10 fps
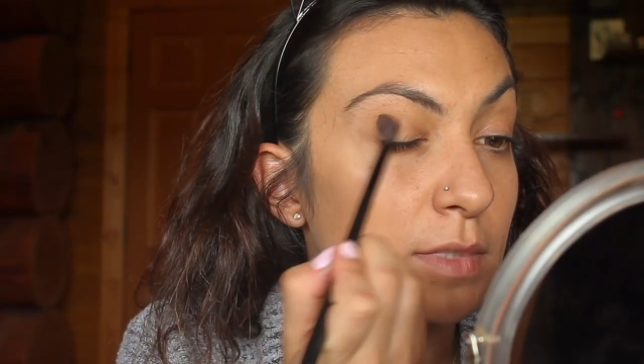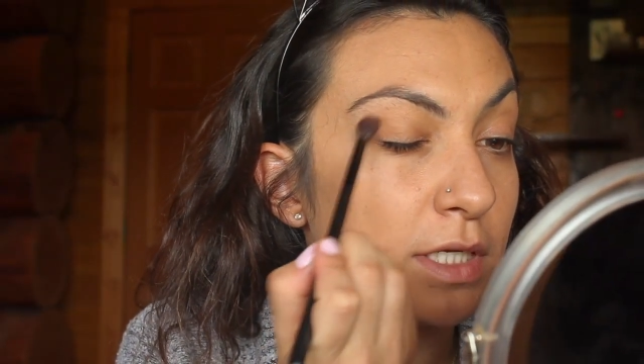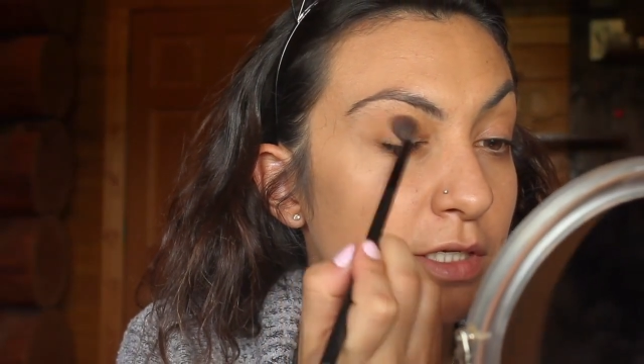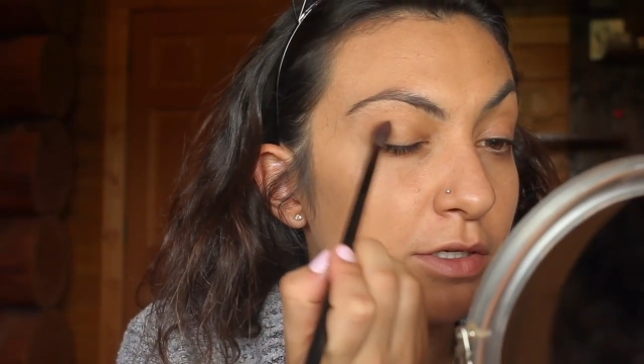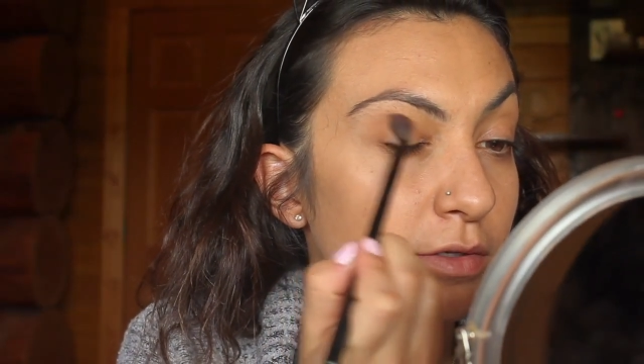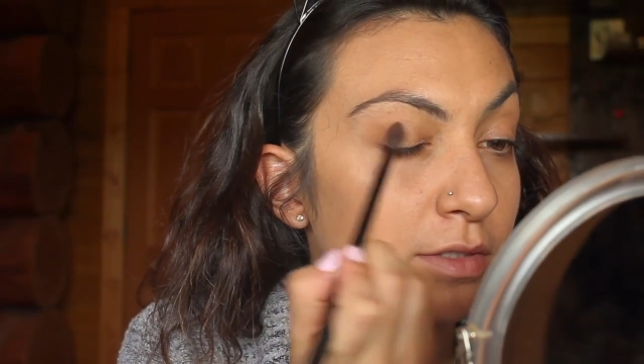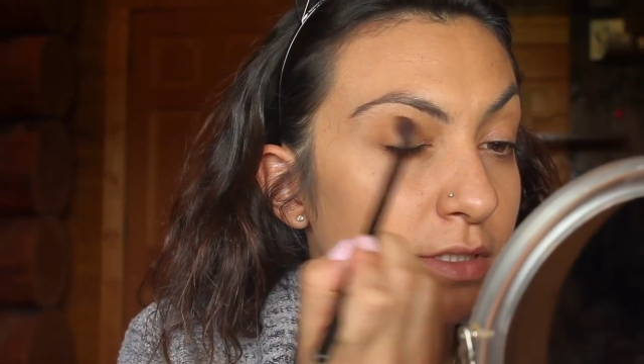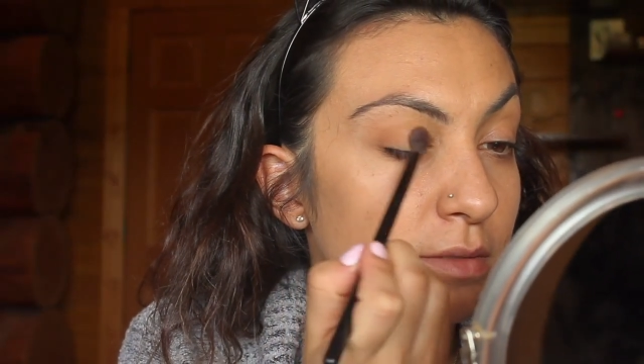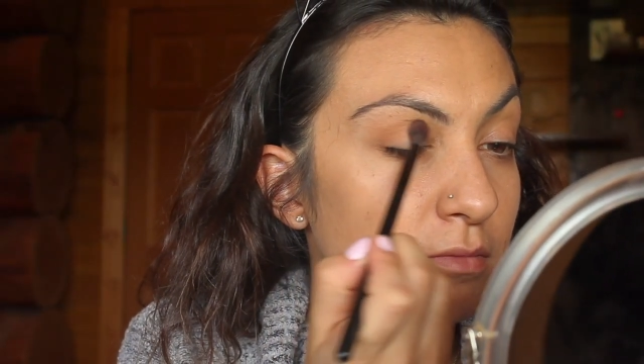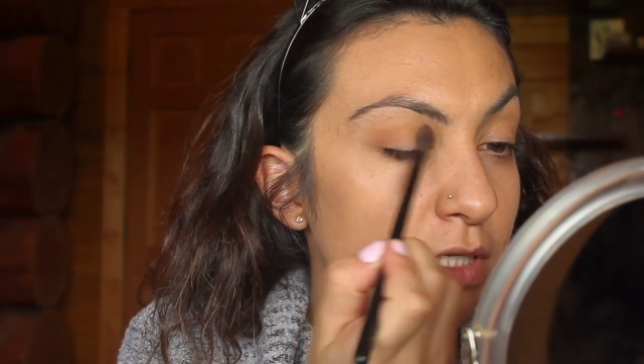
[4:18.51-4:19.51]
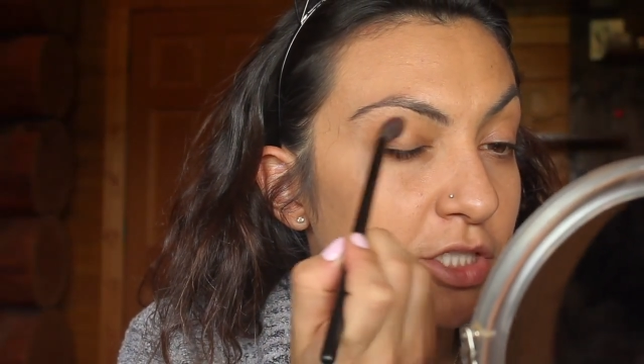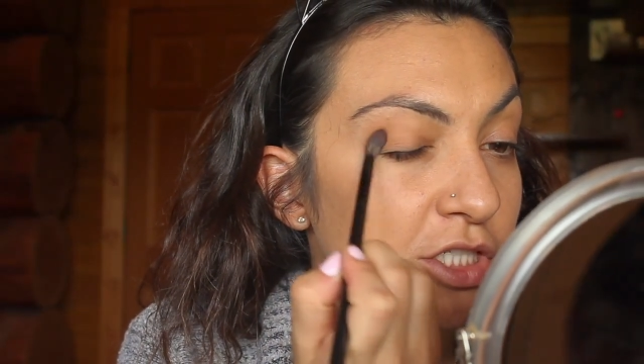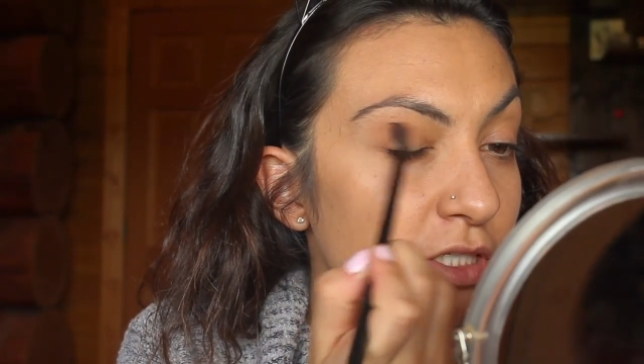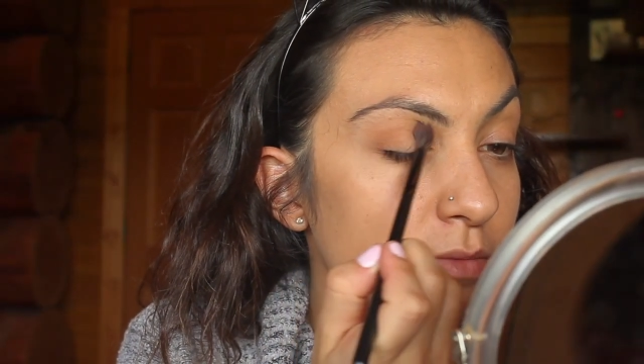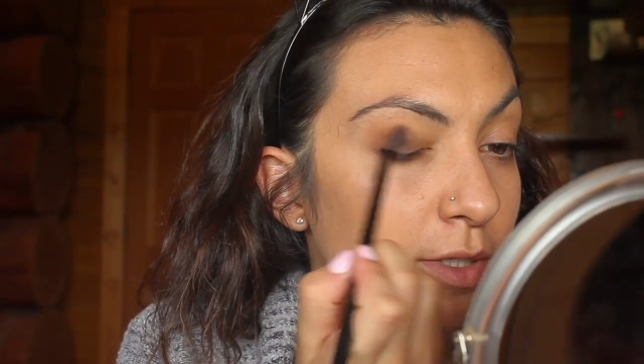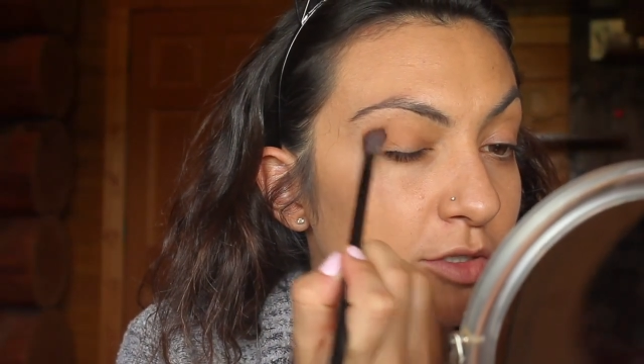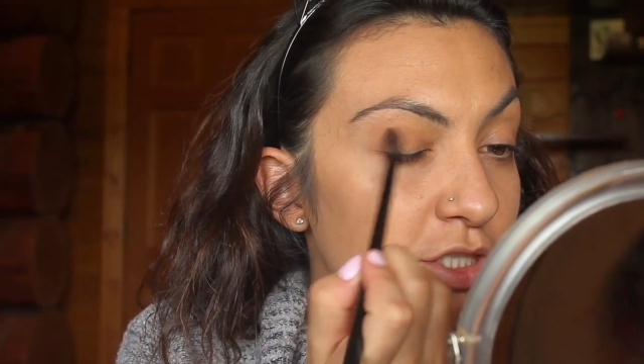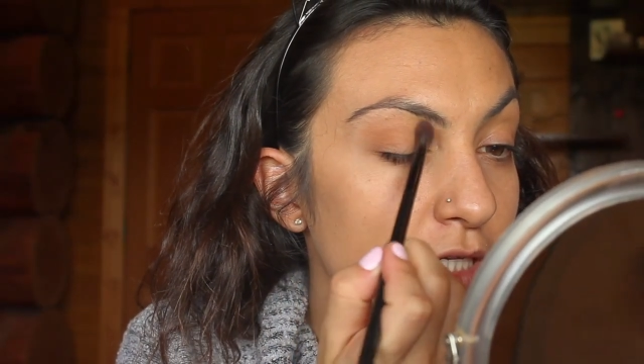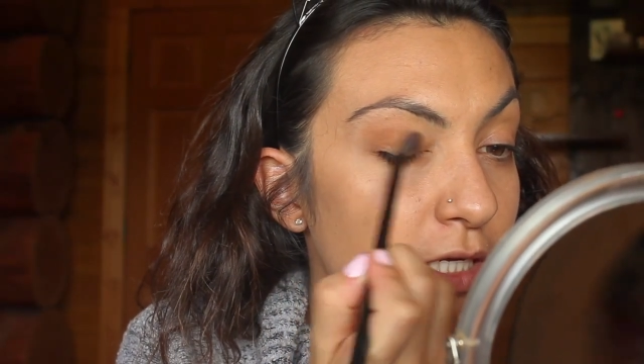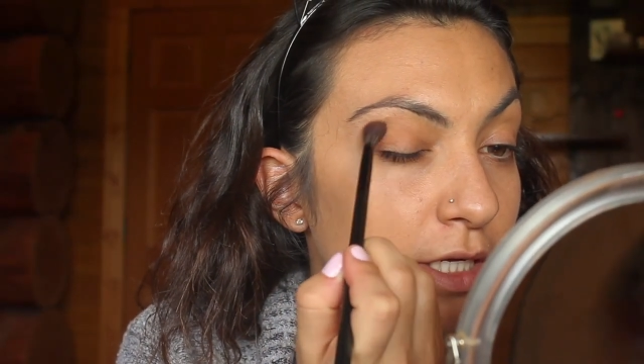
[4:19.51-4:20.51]
going to do some windshield
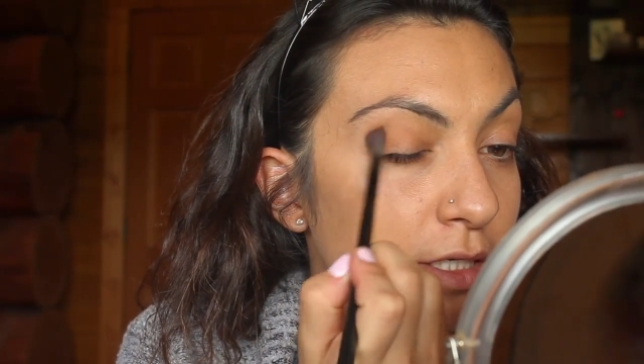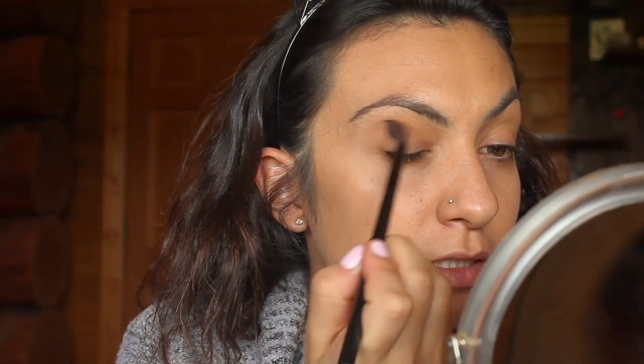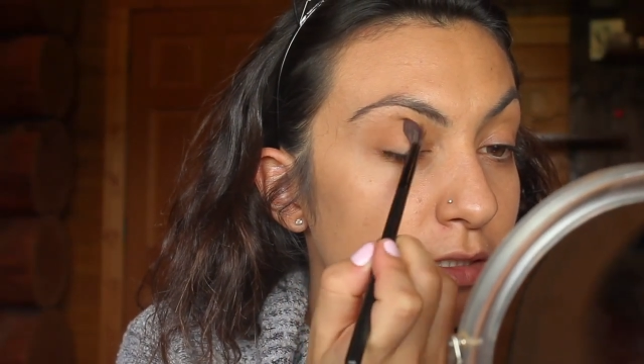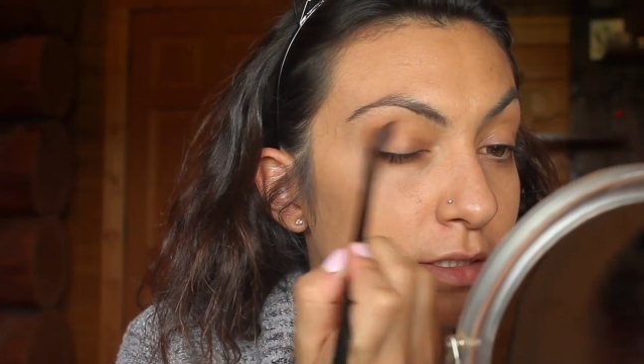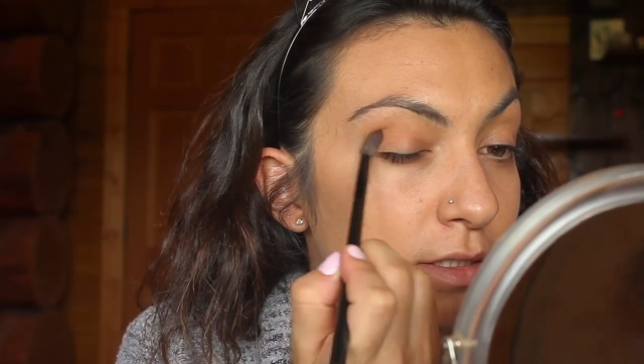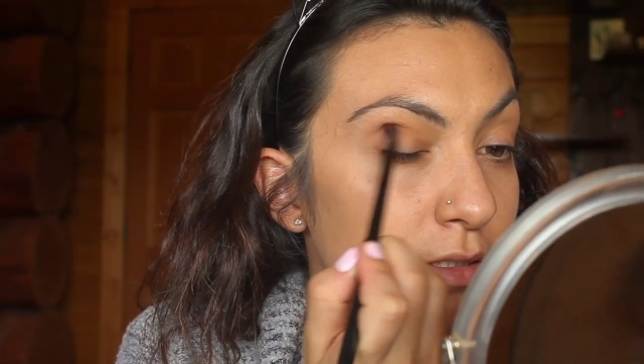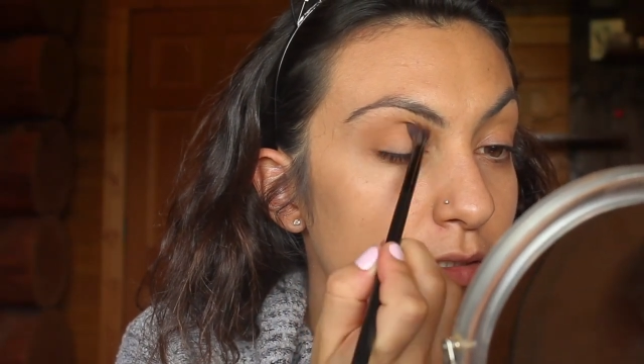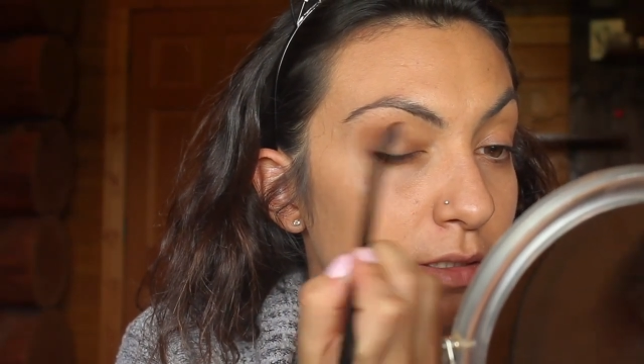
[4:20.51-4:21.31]
motions